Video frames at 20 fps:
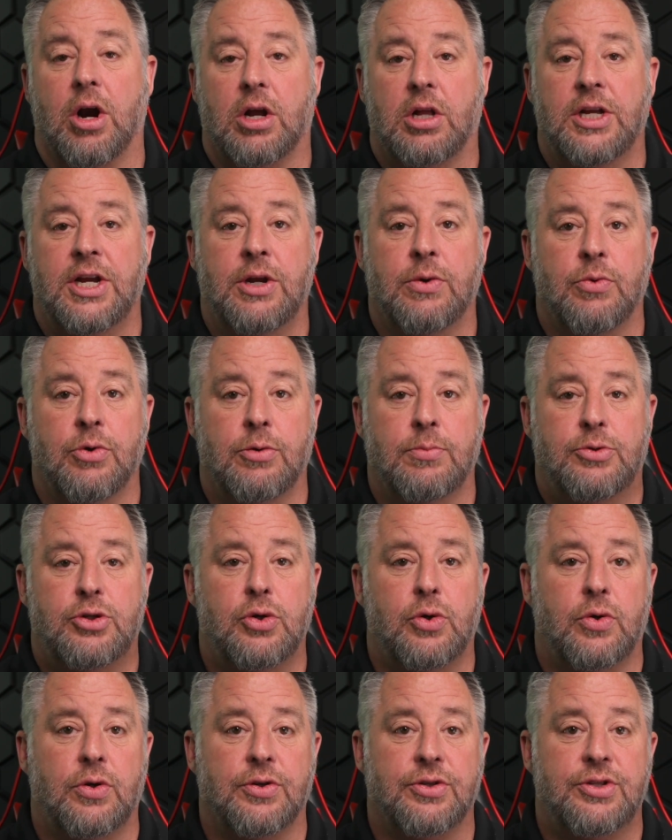clean room
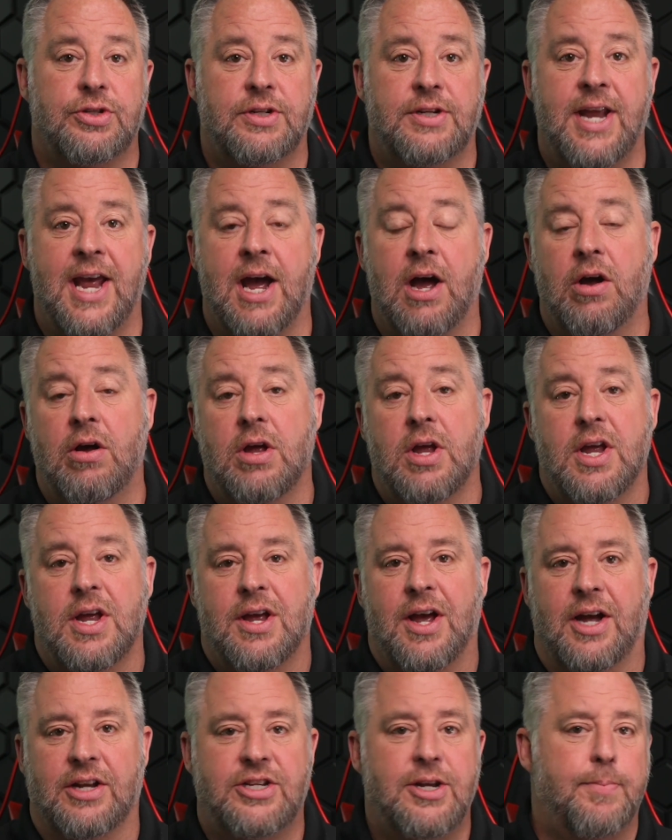tools. Now,
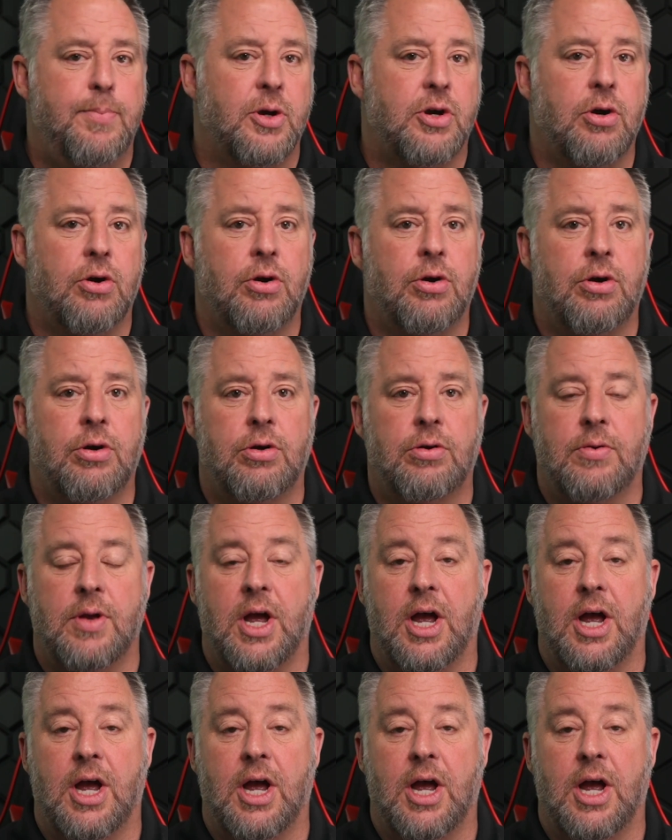a typical